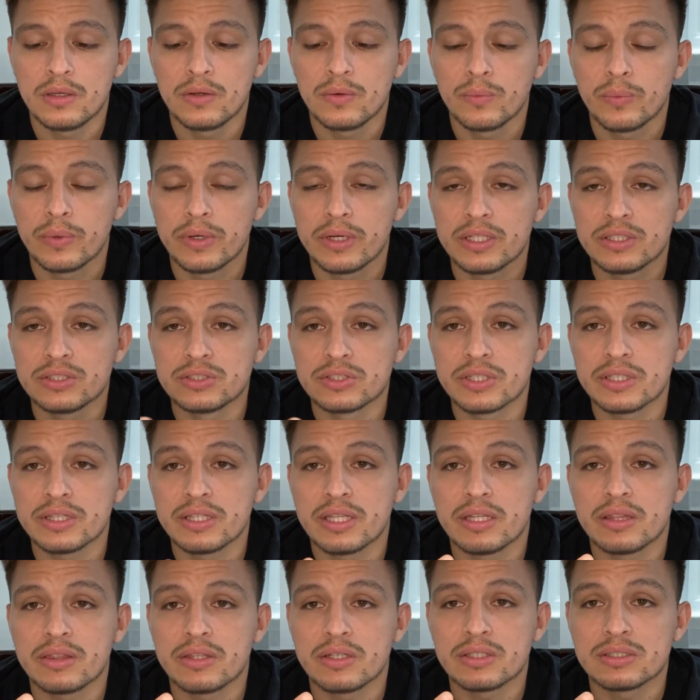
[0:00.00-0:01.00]
when he took it
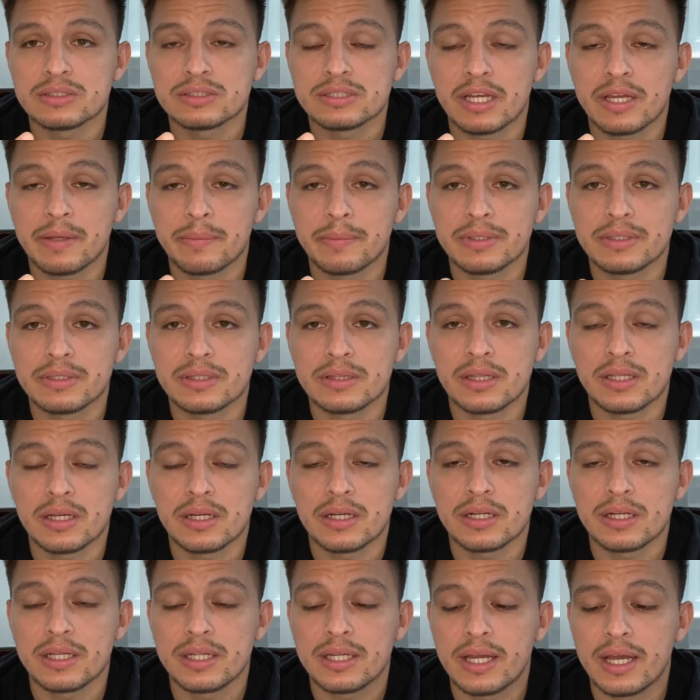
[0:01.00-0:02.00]
that third time, he
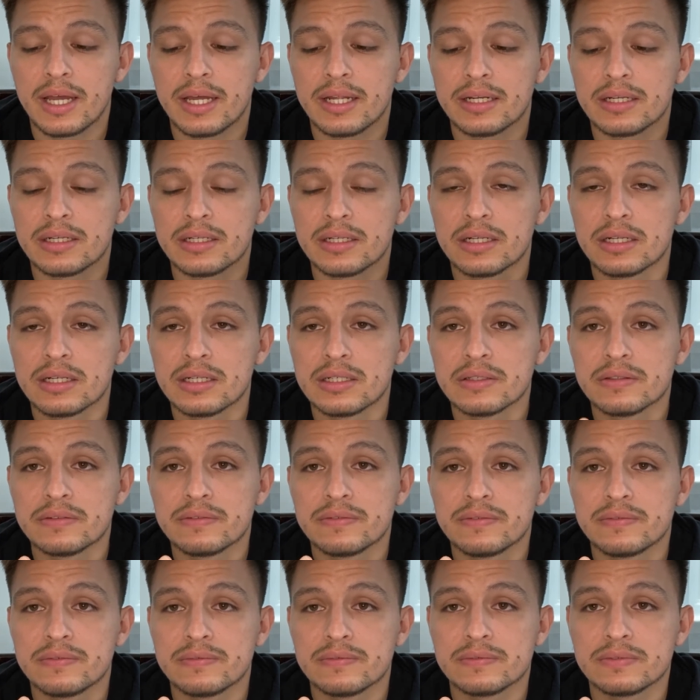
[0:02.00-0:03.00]
thought he had enough
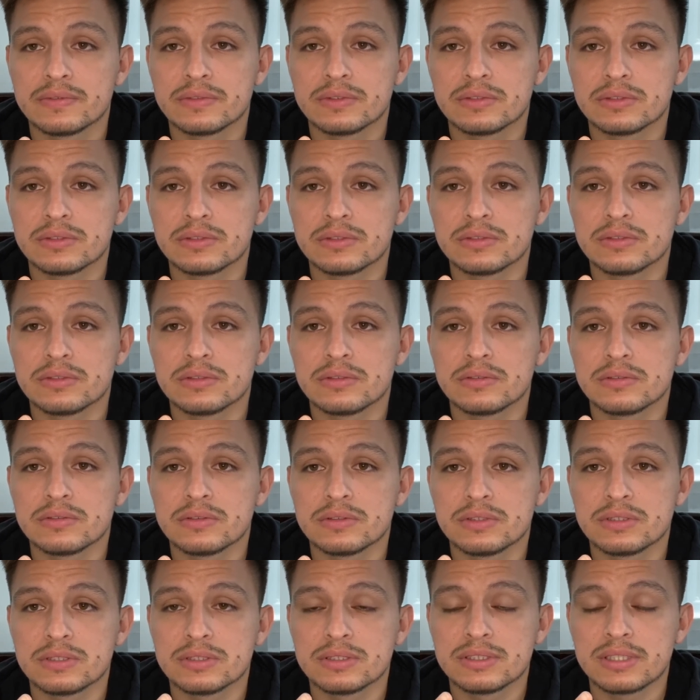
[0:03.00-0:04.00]

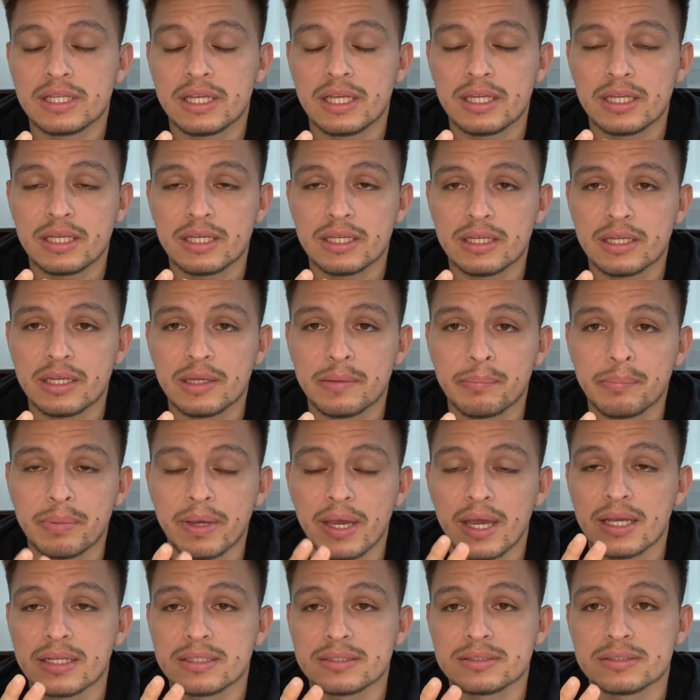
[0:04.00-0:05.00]
to take it and
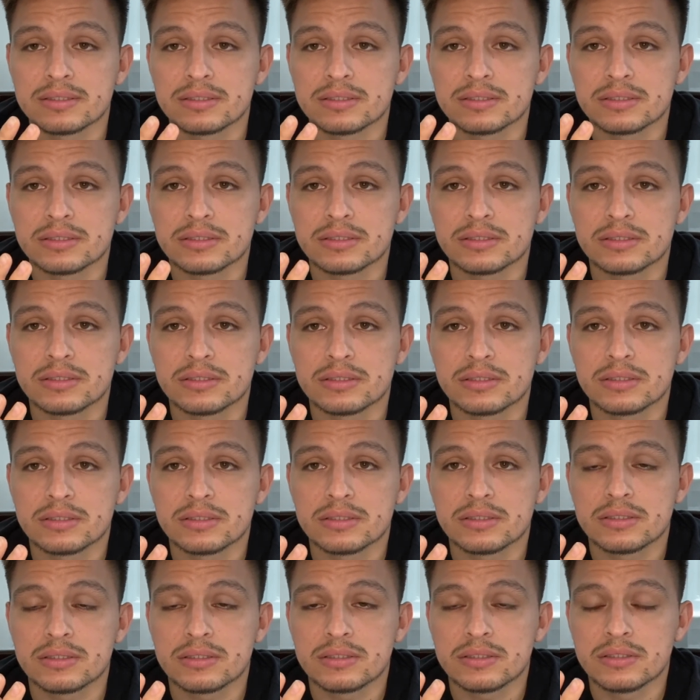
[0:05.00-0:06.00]
pass it,
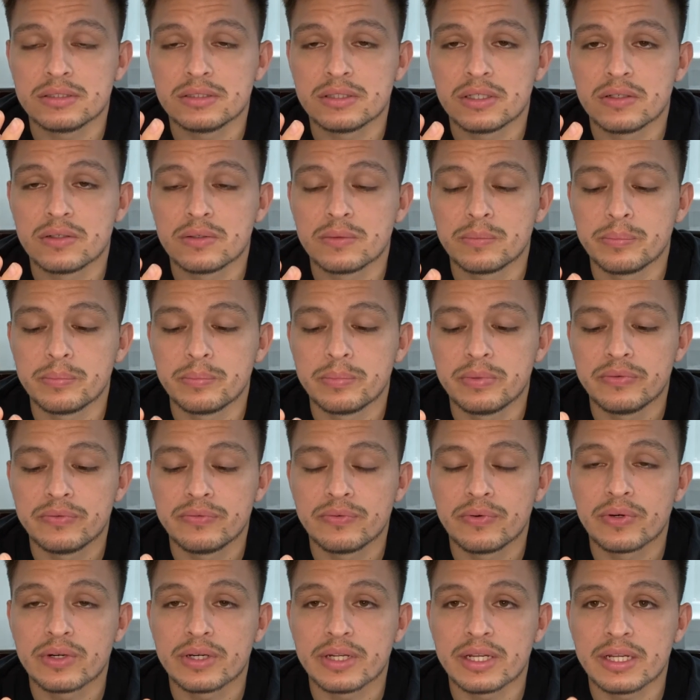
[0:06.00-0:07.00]

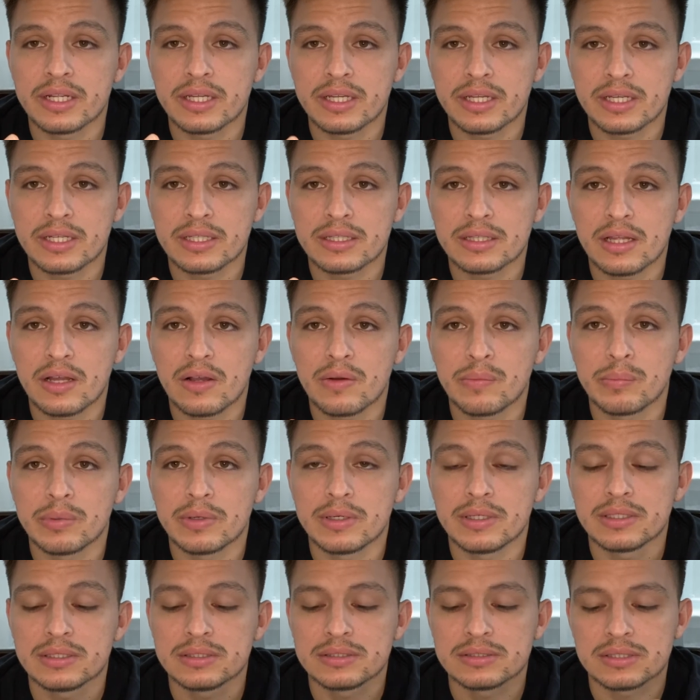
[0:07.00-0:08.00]
before getting kicked out. But
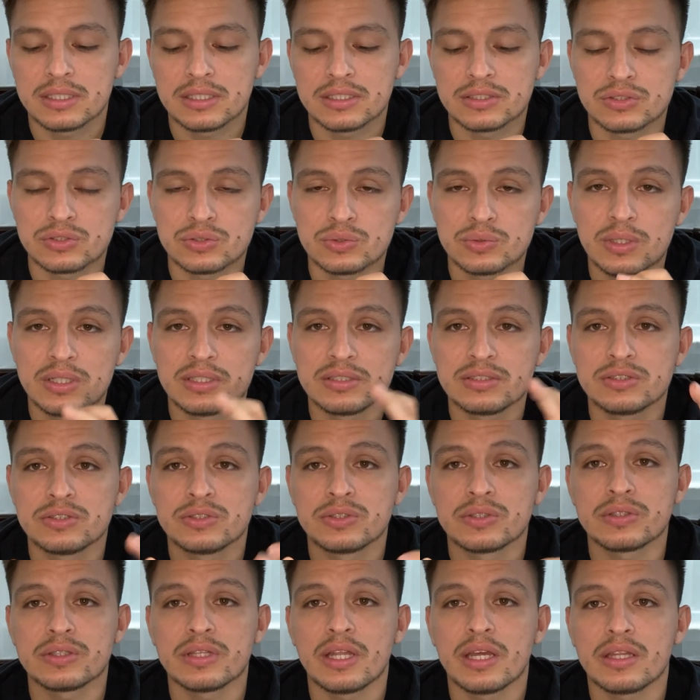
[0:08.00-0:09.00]
as soon as he
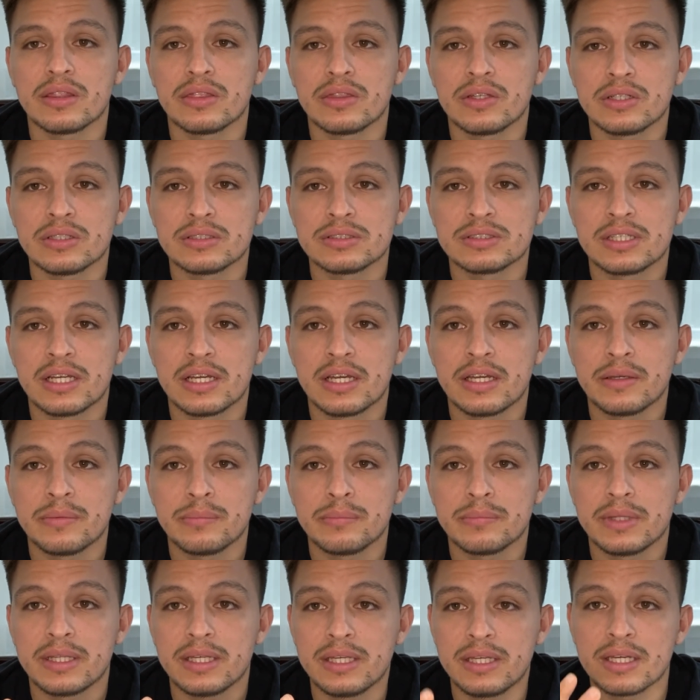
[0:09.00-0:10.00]
took that third time,
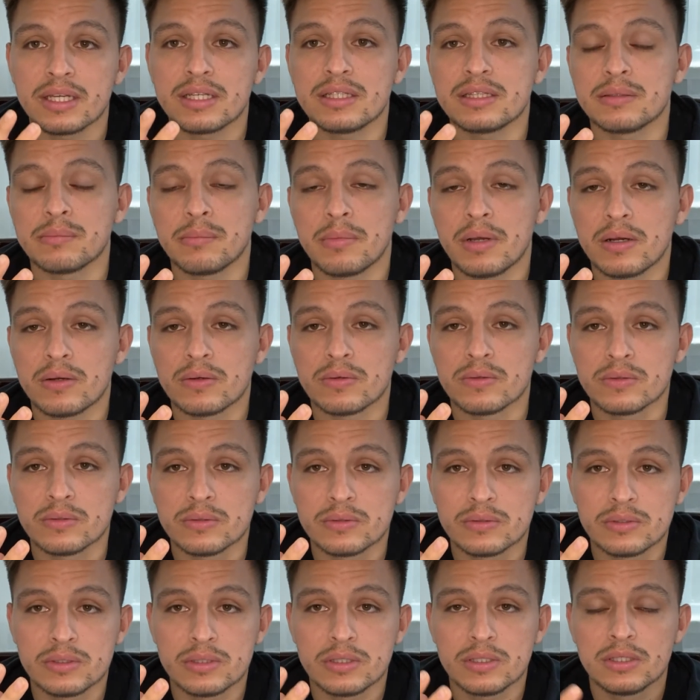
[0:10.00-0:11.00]
they kicked him out.
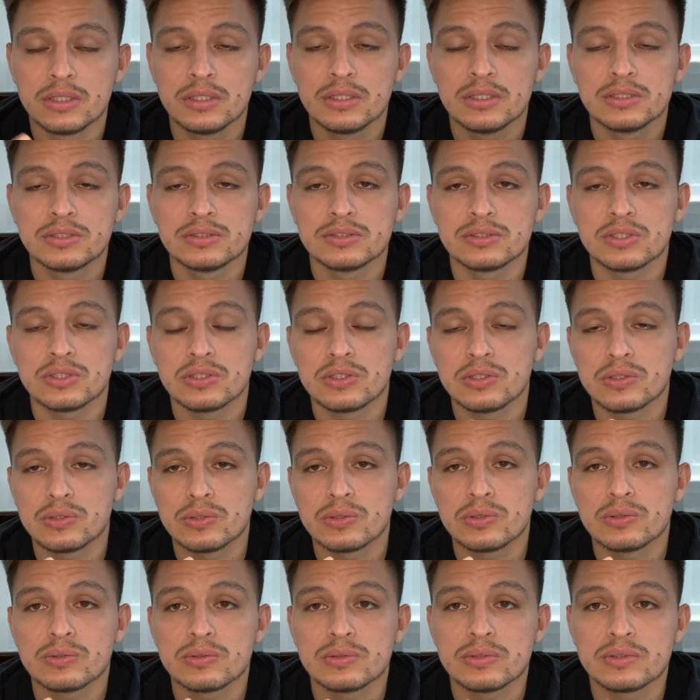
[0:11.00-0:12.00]

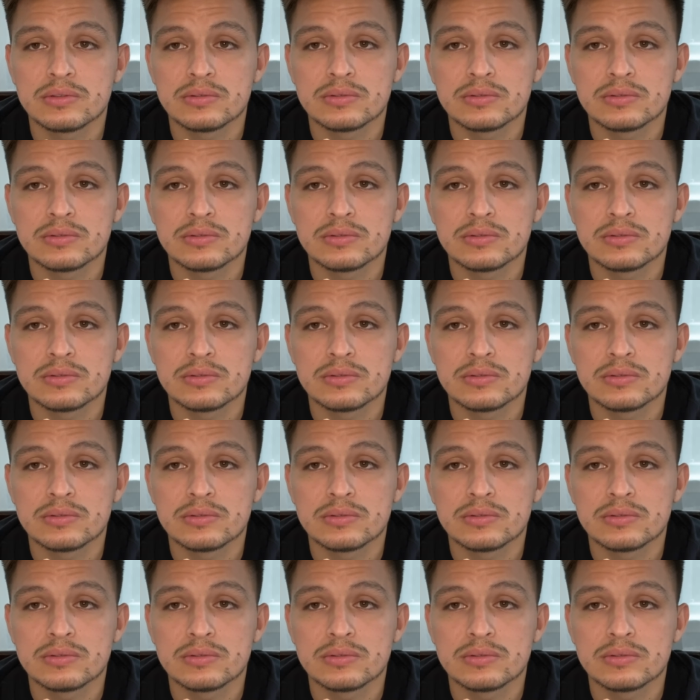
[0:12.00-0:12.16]
So